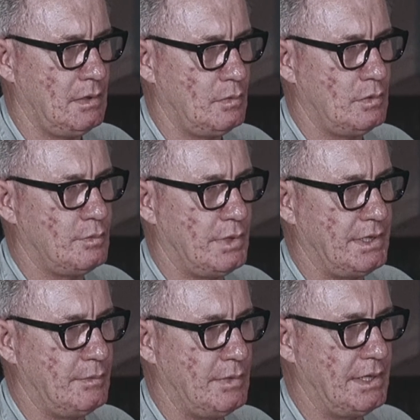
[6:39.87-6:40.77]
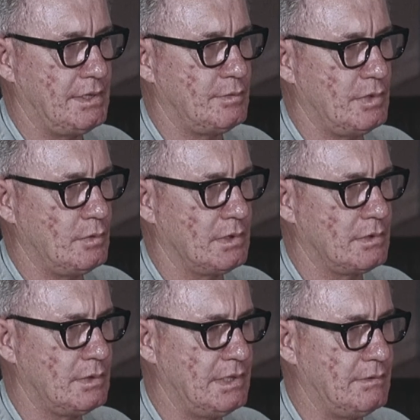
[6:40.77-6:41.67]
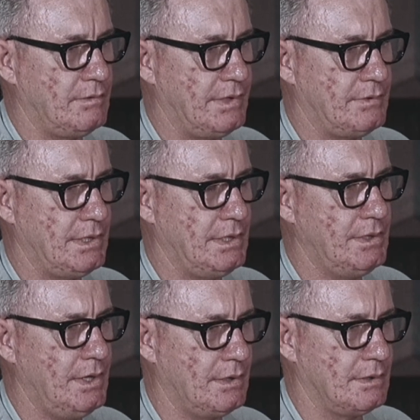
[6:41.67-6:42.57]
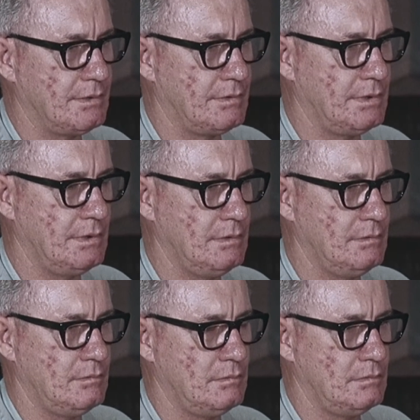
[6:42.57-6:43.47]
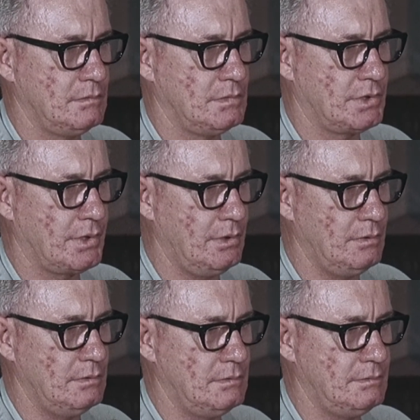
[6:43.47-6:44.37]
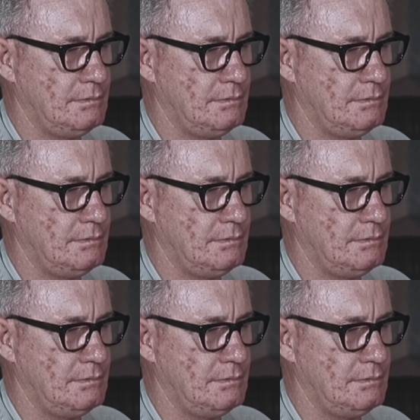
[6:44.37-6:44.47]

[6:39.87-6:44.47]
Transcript: would pay a man that's been working 12 or 15 years for the school.